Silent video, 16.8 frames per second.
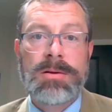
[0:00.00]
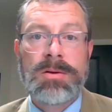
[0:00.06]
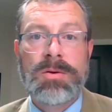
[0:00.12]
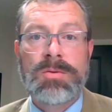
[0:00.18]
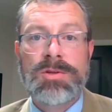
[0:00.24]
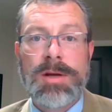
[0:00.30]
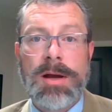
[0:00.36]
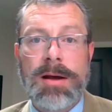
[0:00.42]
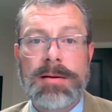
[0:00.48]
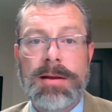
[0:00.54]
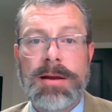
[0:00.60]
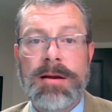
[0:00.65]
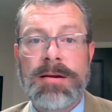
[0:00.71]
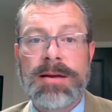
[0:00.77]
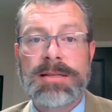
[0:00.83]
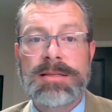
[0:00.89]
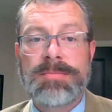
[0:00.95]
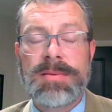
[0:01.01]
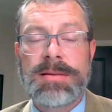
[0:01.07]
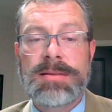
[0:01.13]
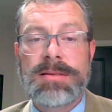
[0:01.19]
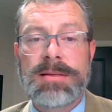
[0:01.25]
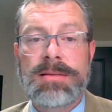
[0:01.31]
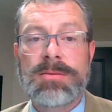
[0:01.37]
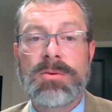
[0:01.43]
to childcare
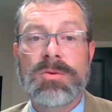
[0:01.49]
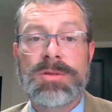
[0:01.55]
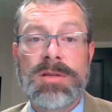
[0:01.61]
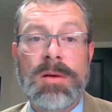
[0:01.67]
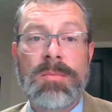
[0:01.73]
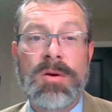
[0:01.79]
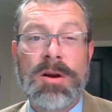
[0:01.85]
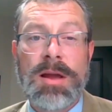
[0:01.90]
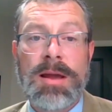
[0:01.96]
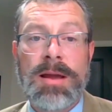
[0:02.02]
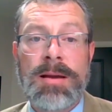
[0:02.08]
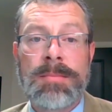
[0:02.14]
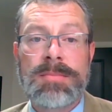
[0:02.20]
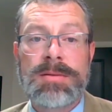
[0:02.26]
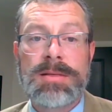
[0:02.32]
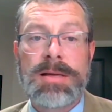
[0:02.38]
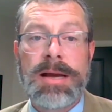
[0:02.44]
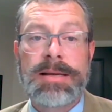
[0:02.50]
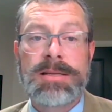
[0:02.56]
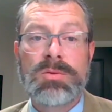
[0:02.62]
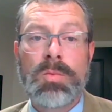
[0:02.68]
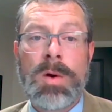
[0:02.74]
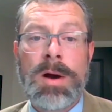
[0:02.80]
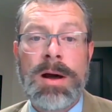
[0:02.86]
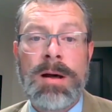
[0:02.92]
expenses or summer camps
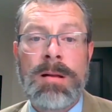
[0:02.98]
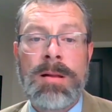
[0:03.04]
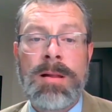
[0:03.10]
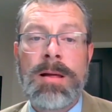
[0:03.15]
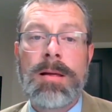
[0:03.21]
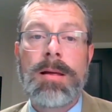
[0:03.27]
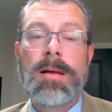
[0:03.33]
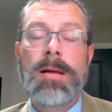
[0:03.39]
as well.